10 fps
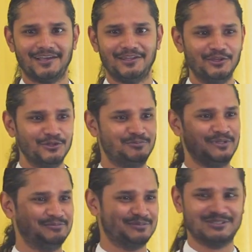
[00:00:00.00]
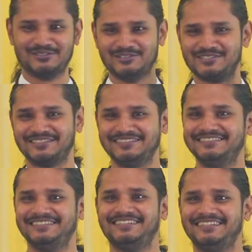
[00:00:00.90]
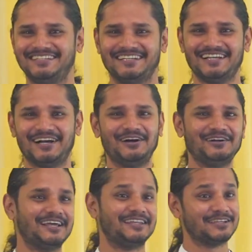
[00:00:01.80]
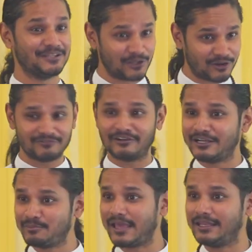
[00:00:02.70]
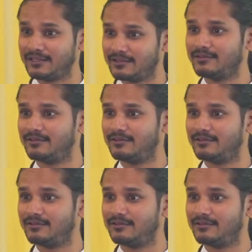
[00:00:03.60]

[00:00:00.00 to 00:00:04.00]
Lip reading: New people, those... all right, not a very many.